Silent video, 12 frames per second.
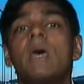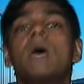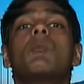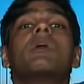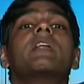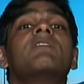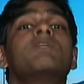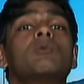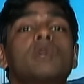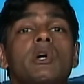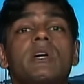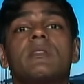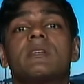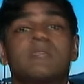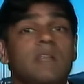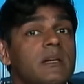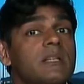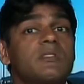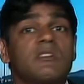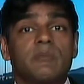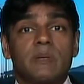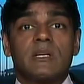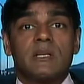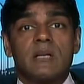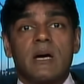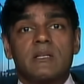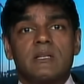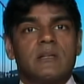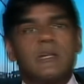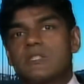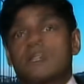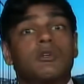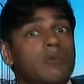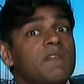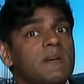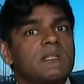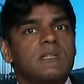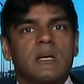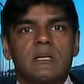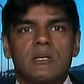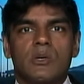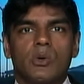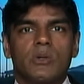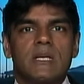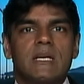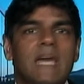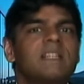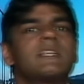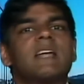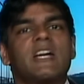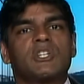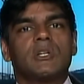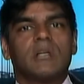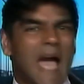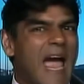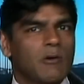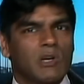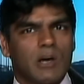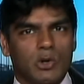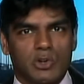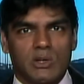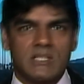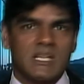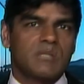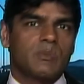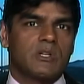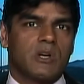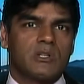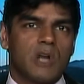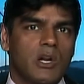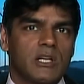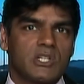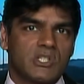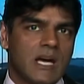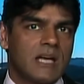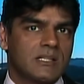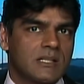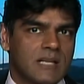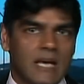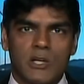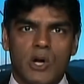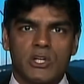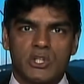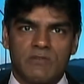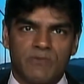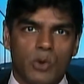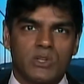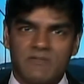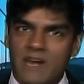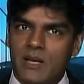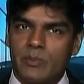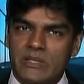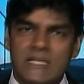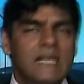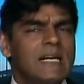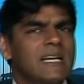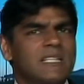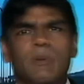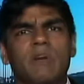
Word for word: Well, if you look at the studies that have been conducted, and there's a terrific study called the International Agricultural Assessment on Knowledge, Science, and Technology for Development. It's a bit